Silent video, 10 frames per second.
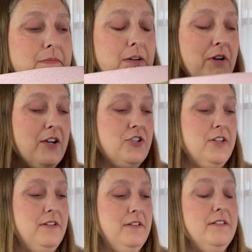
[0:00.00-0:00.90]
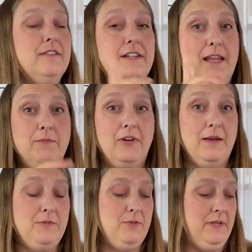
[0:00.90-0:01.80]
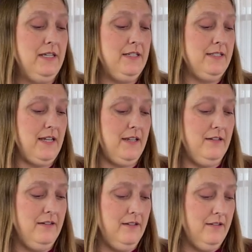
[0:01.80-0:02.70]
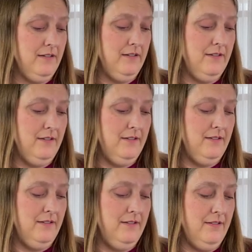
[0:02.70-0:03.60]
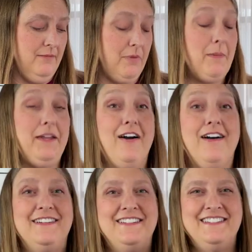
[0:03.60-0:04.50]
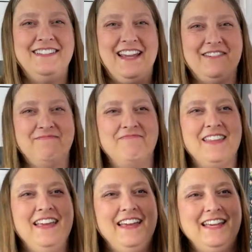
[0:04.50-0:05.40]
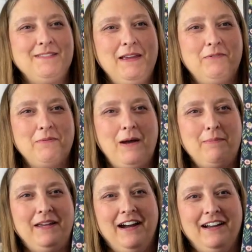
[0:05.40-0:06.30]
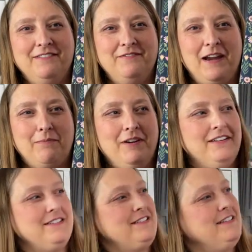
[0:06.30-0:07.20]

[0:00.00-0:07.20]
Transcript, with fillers: gosh, the name will come to me in a second. Poppy cotton, yeah. It's made with poppy cotton fabrics.